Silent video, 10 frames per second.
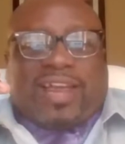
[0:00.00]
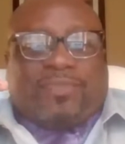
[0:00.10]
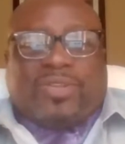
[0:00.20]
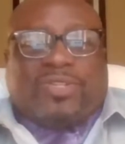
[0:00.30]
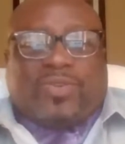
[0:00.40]

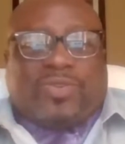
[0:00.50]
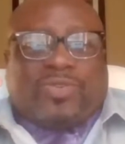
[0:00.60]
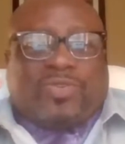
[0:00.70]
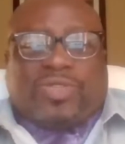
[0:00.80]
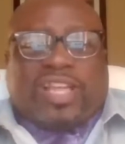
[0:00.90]
Animals
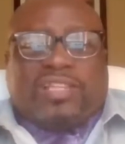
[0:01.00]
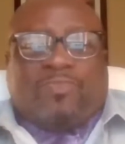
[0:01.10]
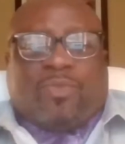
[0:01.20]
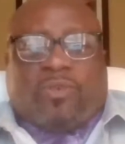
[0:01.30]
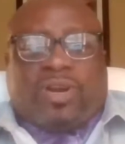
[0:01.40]
don't do
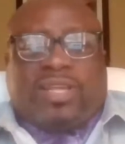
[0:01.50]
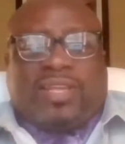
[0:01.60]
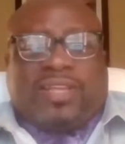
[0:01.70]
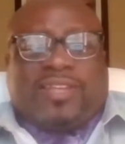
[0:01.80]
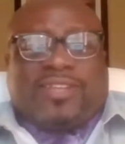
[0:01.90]
things
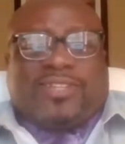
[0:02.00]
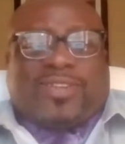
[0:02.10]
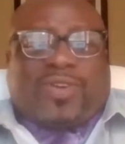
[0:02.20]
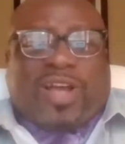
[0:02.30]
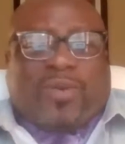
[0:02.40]
morally,
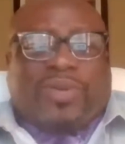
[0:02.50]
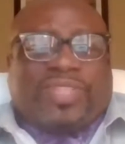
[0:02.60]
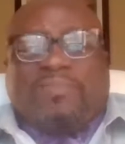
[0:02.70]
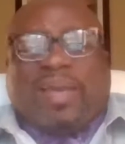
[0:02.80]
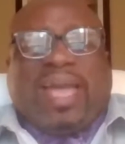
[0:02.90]
so how
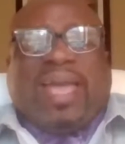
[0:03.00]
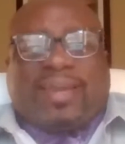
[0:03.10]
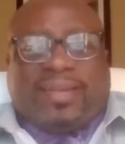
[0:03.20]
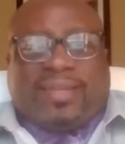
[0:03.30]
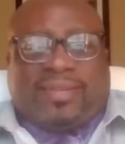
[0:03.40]
are they
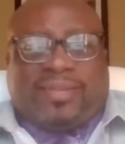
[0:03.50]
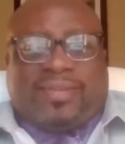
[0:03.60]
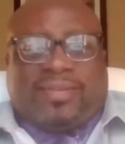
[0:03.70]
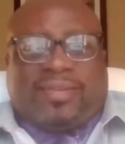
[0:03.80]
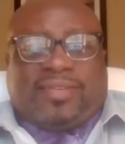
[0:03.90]
bad,
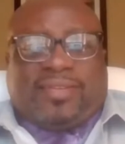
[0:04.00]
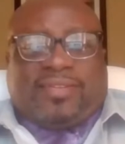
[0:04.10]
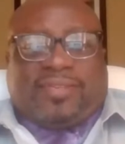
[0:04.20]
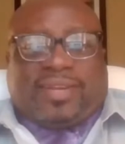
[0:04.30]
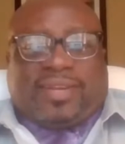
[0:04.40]

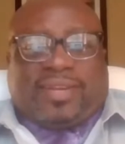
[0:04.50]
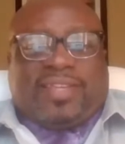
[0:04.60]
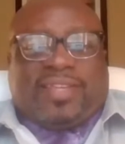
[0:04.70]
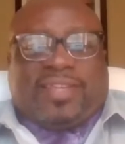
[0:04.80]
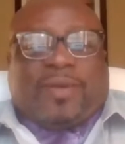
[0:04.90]

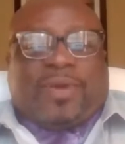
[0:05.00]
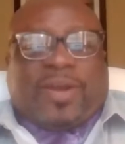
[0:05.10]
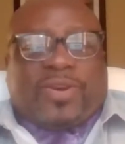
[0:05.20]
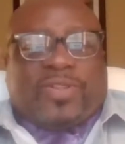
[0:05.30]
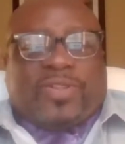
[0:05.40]
right?
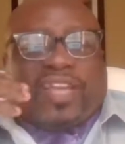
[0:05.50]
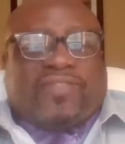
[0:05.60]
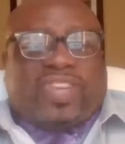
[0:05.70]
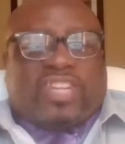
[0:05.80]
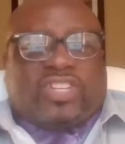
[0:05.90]
How do you
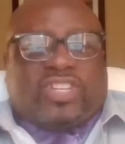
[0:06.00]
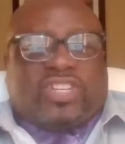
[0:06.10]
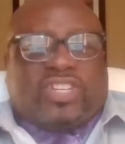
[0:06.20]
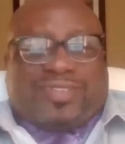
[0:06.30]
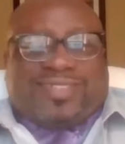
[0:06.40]
kill
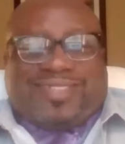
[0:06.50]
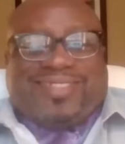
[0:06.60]
fish?